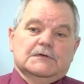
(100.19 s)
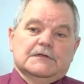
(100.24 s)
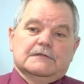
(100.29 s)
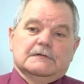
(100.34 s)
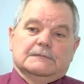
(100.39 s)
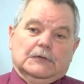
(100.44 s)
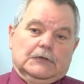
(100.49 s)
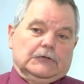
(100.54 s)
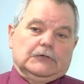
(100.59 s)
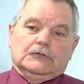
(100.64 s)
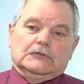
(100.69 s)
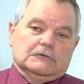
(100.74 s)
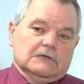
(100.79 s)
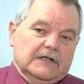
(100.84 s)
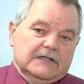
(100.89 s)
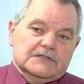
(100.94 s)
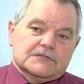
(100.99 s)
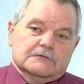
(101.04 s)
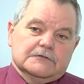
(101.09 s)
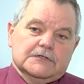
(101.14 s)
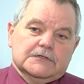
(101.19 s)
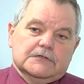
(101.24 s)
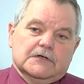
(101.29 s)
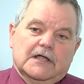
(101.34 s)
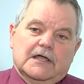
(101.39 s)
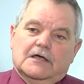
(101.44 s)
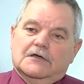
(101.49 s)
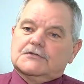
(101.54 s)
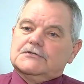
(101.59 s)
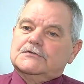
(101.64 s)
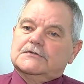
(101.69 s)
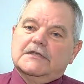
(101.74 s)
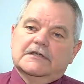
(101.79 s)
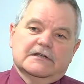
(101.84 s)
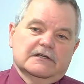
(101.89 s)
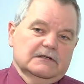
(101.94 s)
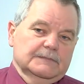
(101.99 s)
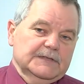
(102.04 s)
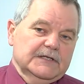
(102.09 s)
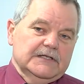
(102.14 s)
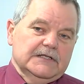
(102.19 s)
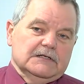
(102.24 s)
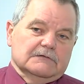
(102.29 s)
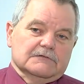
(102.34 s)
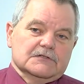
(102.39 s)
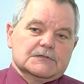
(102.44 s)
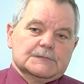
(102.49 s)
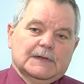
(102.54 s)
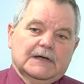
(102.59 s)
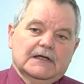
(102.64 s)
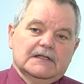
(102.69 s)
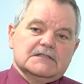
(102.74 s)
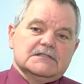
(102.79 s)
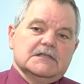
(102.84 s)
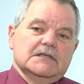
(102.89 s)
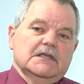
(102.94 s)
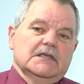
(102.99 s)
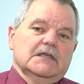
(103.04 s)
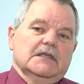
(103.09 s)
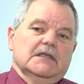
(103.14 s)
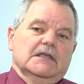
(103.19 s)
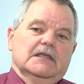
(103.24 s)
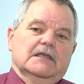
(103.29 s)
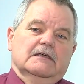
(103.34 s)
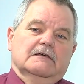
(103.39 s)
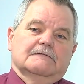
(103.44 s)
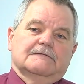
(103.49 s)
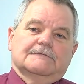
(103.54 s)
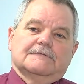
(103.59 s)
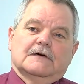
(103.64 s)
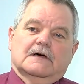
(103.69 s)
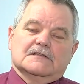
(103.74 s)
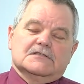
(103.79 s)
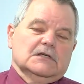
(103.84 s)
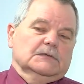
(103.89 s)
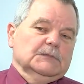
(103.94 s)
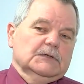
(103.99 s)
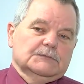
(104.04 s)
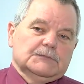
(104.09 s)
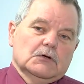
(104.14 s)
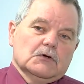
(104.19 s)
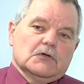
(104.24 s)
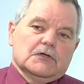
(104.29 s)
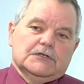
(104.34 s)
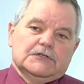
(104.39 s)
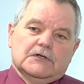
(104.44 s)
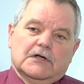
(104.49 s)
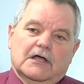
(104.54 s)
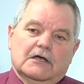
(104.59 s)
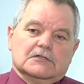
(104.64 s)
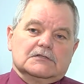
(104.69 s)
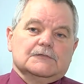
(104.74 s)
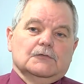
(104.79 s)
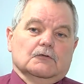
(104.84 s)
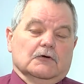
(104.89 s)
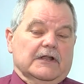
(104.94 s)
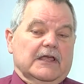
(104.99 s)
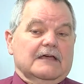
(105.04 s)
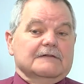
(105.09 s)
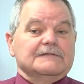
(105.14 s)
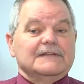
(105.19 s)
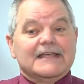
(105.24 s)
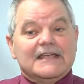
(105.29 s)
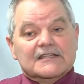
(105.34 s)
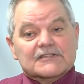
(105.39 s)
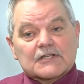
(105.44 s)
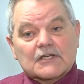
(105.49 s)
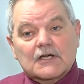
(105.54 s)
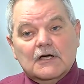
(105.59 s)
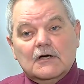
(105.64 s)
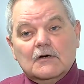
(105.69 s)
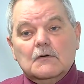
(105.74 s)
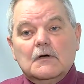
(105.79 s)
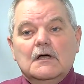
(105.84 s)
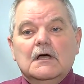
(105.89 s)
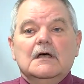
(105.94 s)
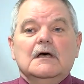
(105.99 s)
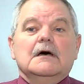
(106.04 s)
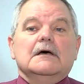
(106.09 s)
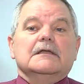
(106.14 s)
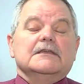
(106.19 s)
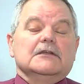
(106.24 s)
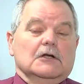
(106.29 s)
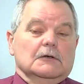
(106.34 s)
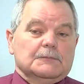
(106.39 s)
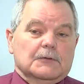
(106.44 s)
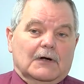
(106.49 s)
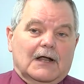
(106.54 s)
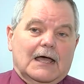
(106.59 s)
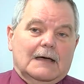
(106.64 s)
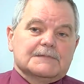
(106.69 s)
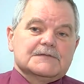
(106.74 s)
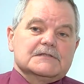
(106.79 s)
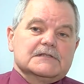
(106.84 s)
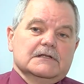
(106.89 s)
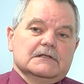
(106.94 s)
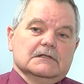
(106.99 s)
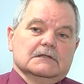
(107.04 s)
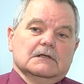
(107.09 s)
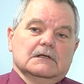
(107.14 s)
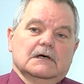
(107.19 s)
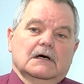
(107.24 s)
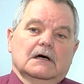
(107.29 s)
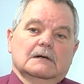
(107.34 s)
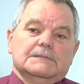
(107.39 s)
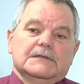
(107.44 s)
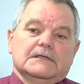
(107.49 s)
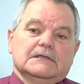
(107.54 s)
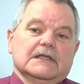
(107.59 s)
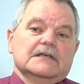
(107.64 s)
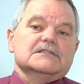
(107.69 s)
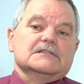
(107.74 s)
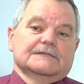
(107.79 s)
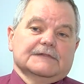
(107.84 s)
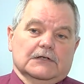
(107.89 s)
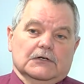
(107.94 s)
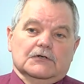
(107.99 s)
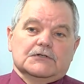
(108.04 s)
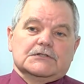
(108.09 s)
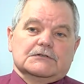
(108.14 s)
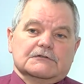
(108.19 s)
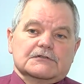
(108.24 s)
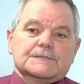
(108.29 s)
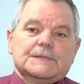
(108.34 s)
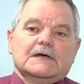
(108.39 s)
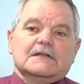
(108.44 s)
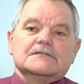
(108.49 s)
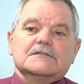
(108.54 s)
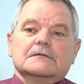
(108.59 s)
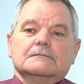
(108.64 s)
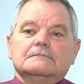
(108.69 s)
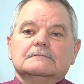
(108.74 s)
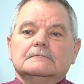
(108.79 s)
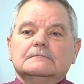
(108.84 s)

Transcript: with a burglar entering your house, you get an immediate response. If someone broke in your house 4.5 days ago, you know, perhaps it'll be less of an urgent response.